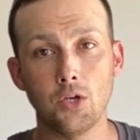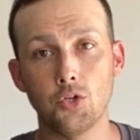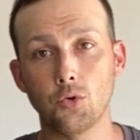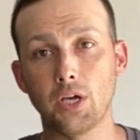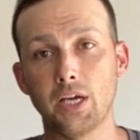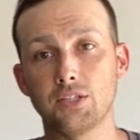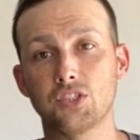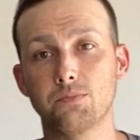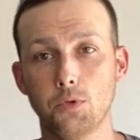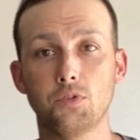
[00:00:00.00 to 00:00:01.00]
you can
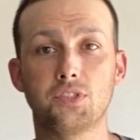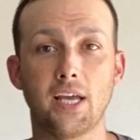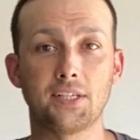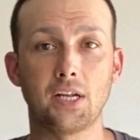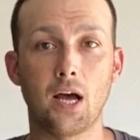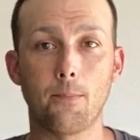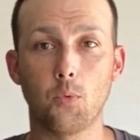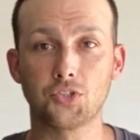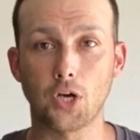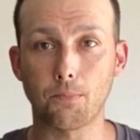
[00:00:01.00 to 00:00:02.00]
smooth sand it up,
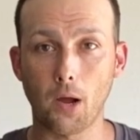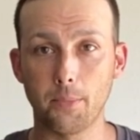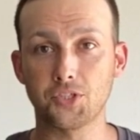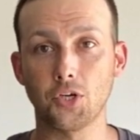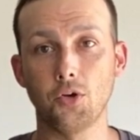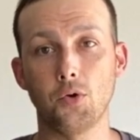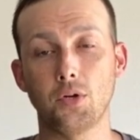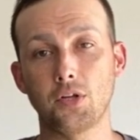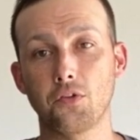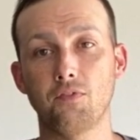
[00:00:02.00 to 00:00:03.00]
which I'll probably show you
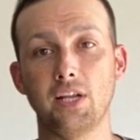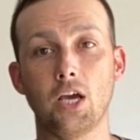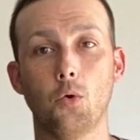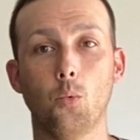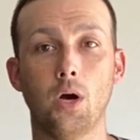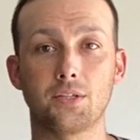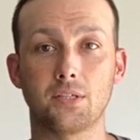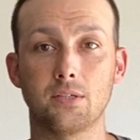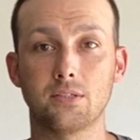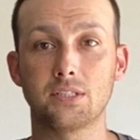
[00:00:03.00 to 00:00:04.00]
in another video what